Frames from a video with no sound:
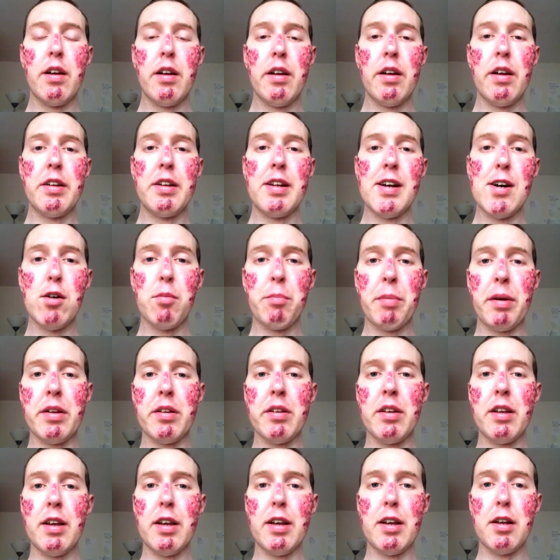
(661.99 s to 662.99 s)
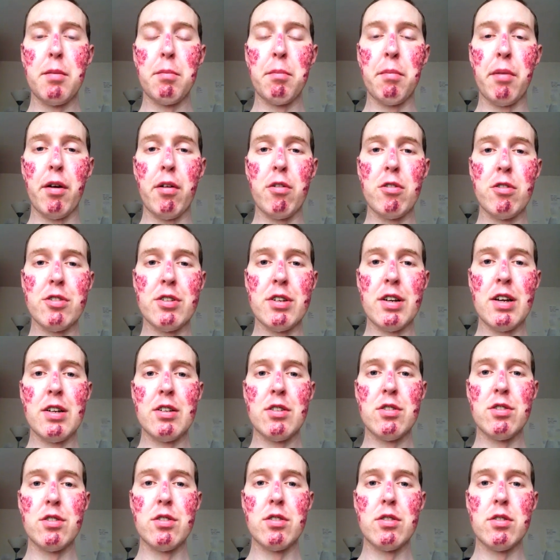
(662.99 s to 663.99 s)
in helping the healing
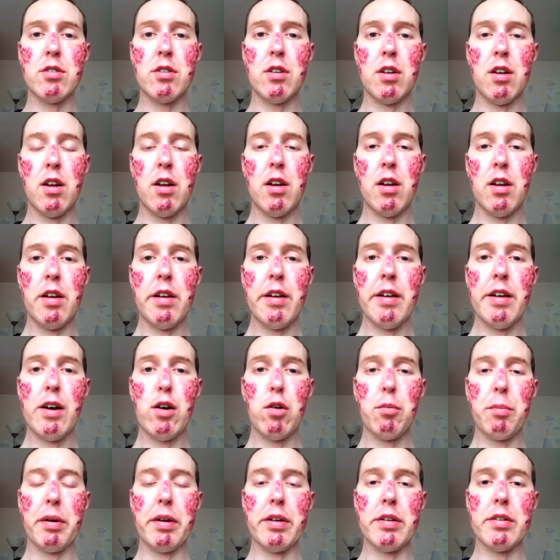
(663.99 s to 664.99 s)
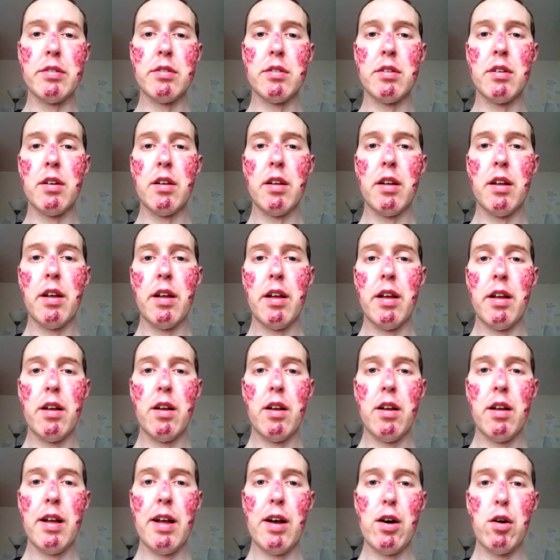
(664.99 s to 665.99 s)
process and helping
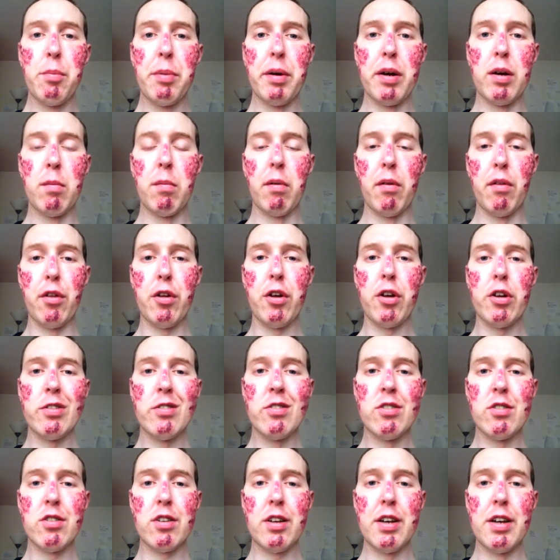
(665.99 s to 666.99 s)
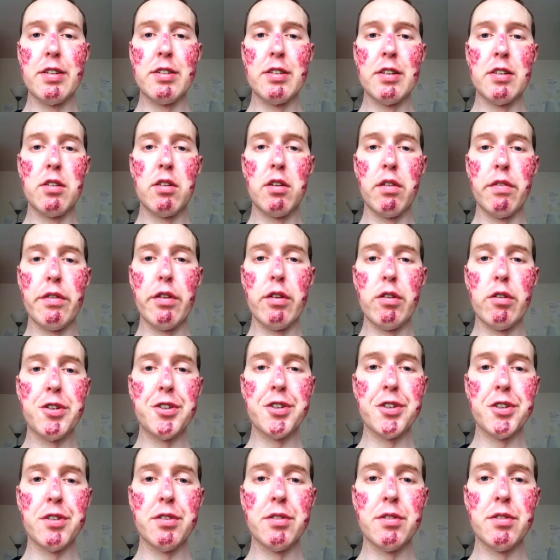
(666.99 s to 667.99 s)
with good skin in the
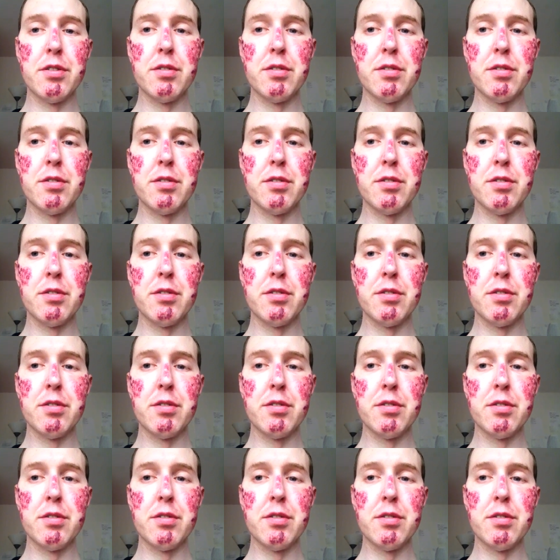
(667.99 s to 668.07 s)
future.